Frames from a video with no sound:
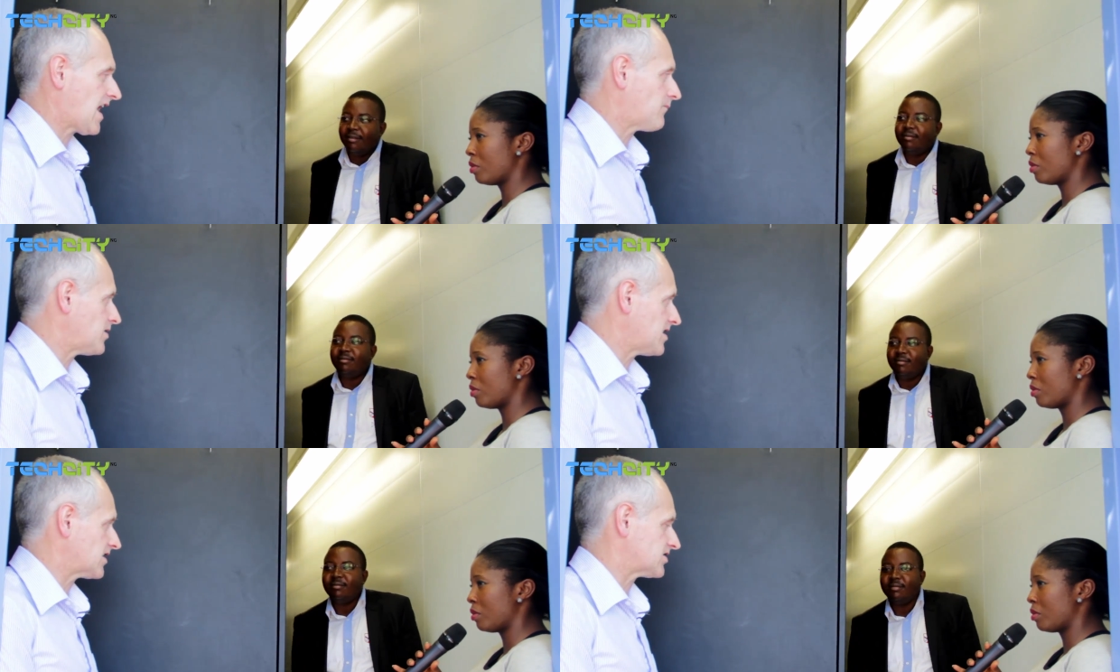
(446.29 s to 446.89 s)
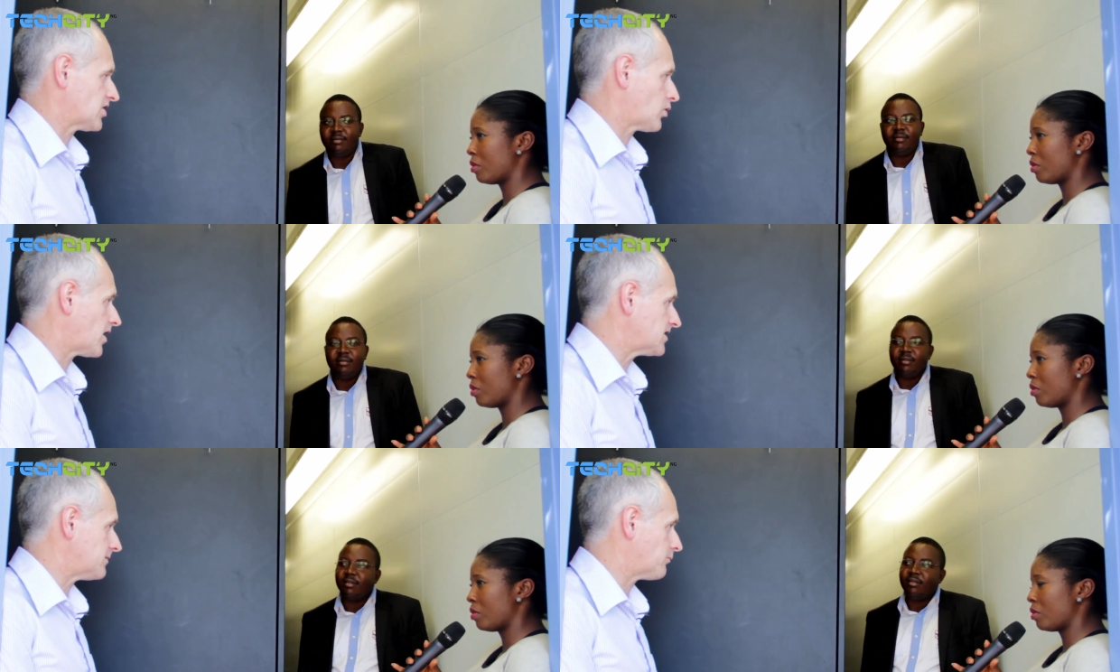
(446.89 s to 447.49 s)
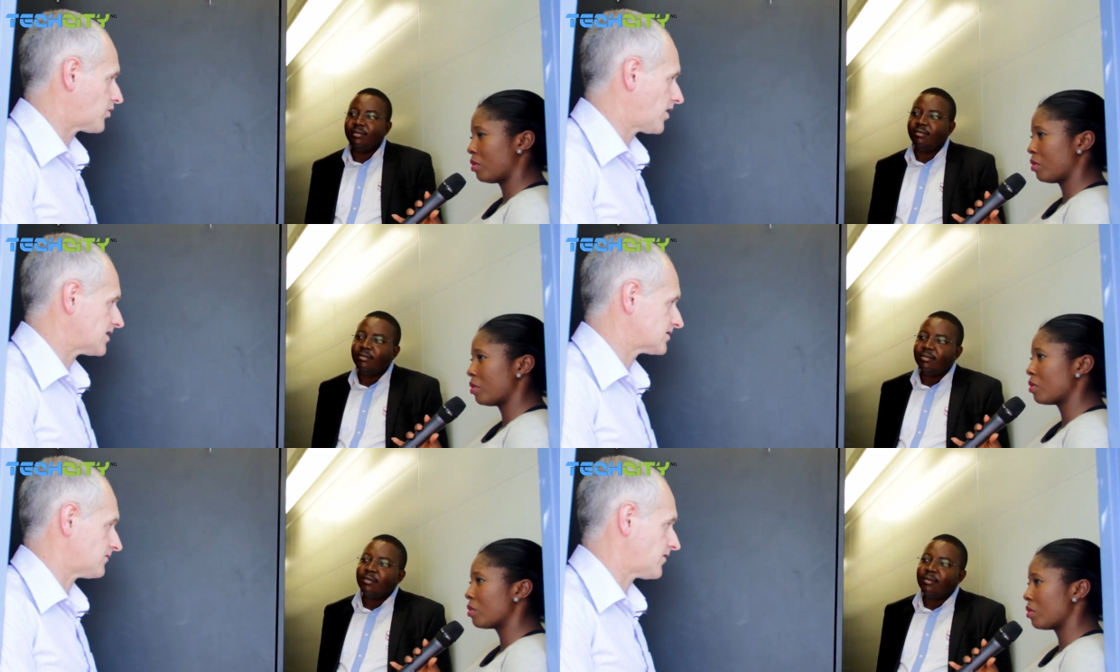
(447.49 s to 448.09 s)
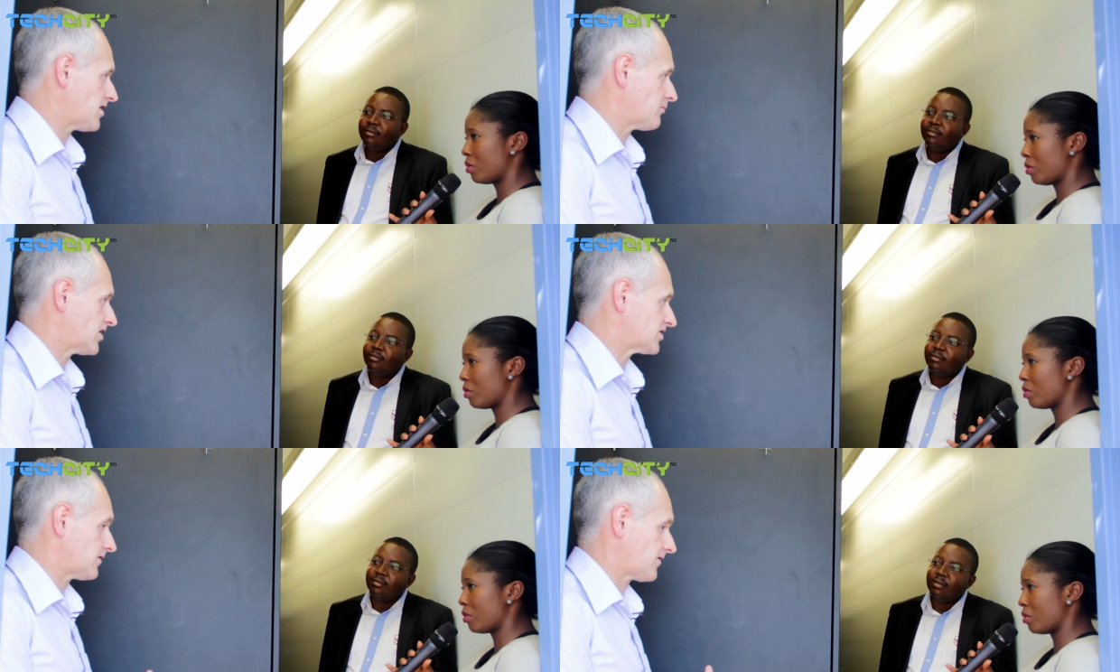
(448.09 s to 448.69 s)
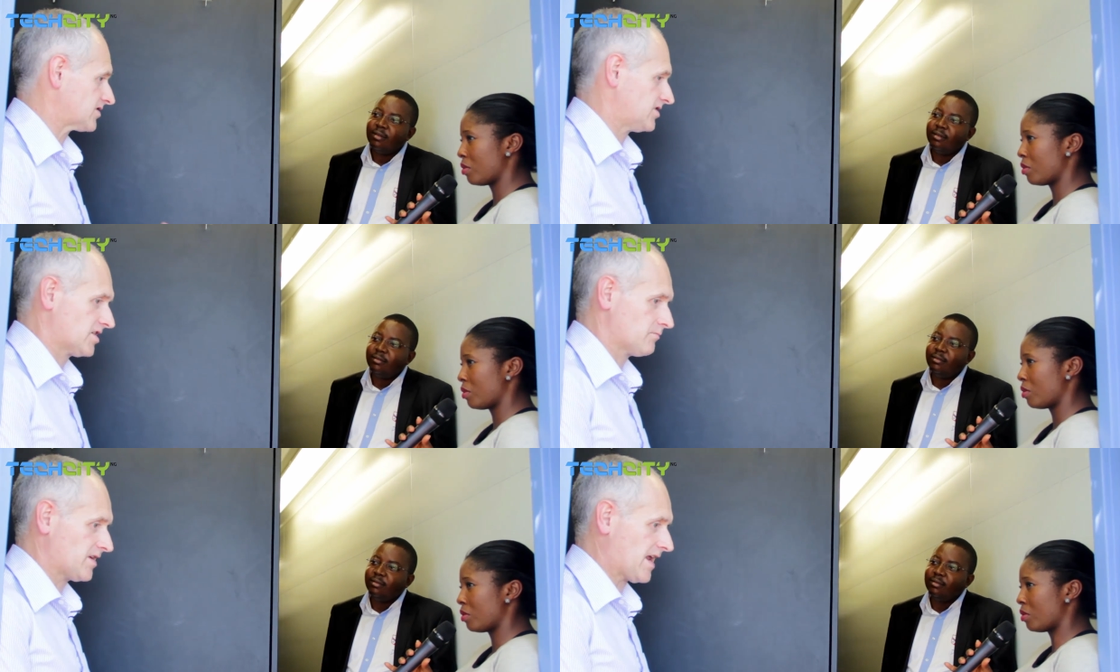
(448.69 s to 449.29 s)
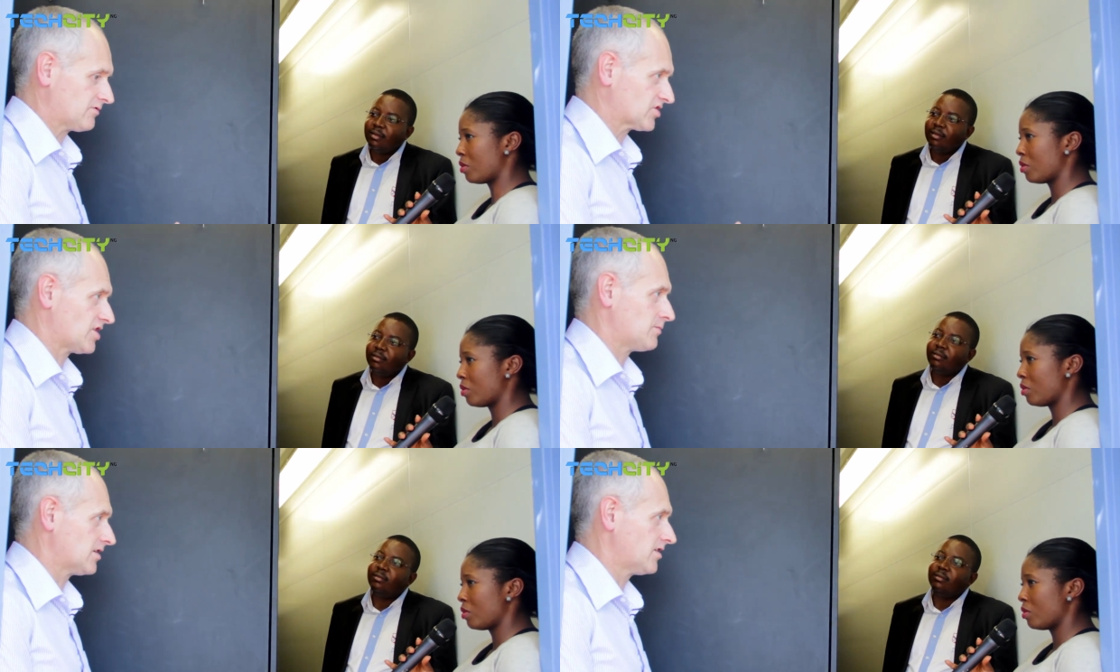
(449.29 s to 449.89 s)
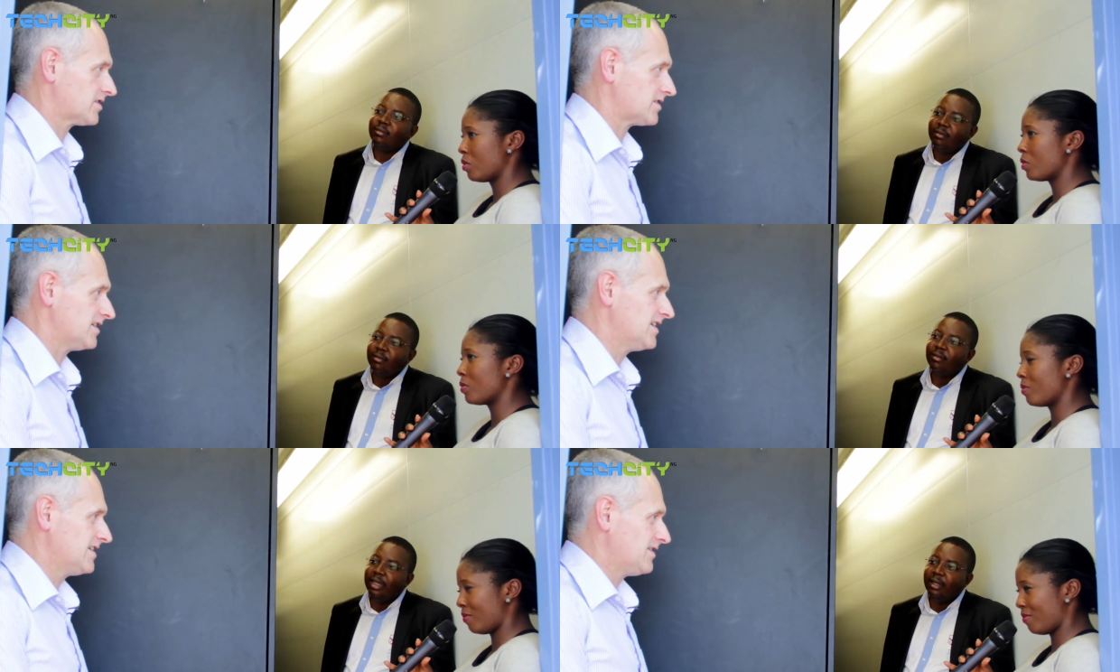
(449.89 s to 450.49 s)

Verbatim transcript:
Speaker 1: have been actually quite impressed, or very impressed, and have actually been able to come and look at it,